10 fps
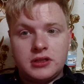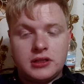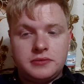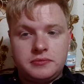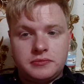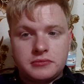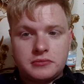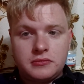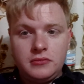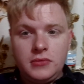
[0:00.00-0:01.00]

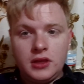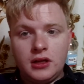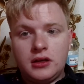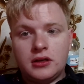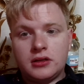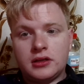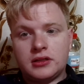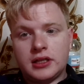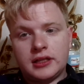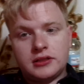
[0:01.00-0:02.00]
that
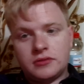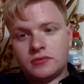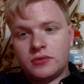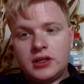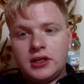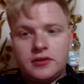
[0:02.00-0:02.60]
she had some